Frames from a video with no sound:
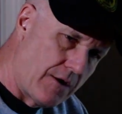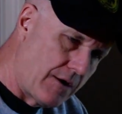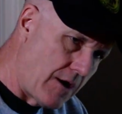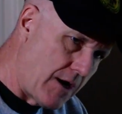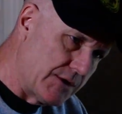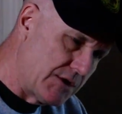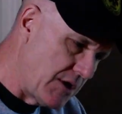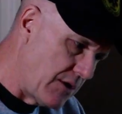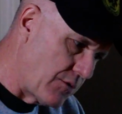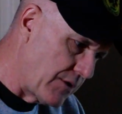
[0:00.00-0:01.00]
God's
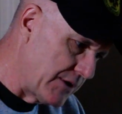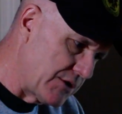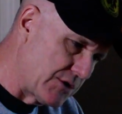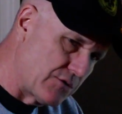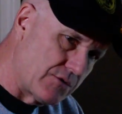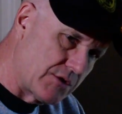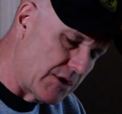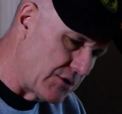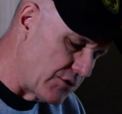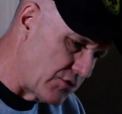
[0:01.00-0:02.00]
sake, we're in just
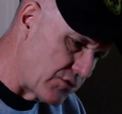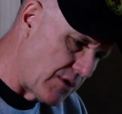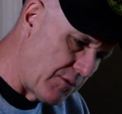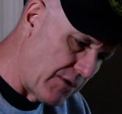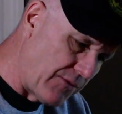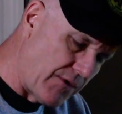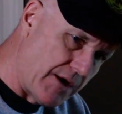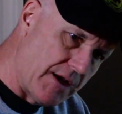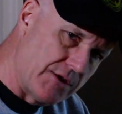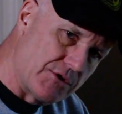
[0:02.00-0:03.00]
such a troubling
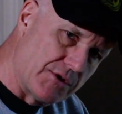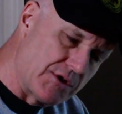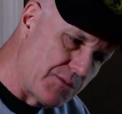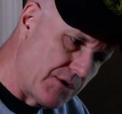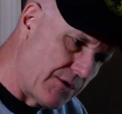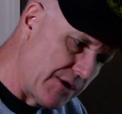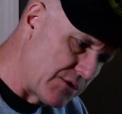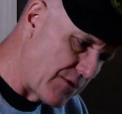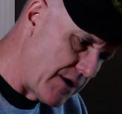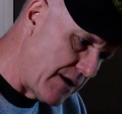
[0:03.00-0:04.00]
financial
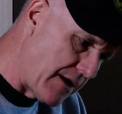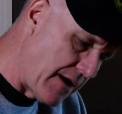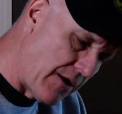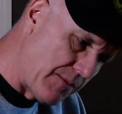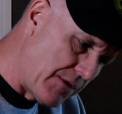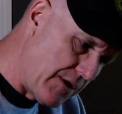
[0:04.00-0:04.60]
experience right now.